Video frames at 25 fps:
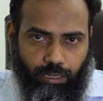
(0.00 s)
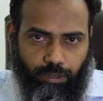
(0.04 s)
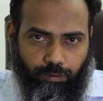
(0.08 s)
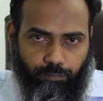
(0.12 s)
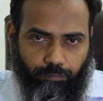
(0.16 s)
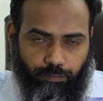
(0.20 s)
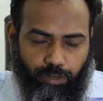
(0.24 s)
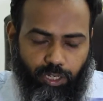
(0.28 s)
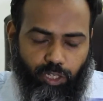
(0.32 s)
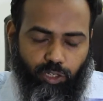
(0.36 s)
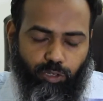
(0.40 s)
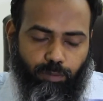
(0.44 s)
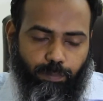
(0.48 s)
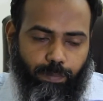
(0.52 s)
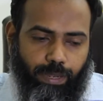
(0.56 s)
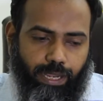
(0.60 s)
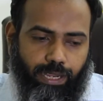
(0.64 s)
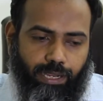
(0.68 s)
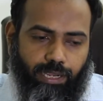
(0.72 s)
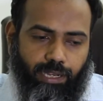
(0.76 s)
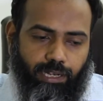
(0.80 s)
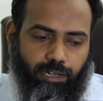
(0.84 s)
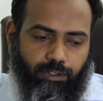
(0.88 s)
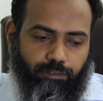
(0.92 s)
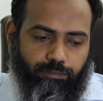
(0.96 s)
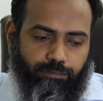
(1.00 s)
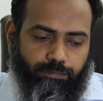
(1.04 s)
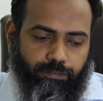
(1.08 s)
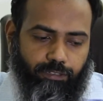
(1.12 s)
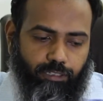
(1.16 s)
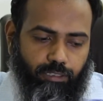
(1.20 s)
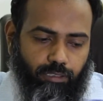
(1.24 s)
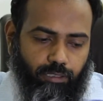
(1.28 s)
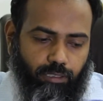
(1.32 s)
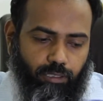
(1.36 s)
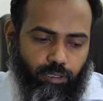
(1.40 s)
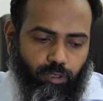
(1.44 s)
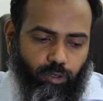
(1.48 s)
we should make an
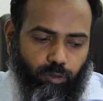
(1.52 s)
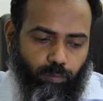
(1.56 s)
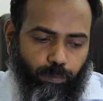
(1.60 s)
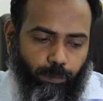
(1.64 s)
effort to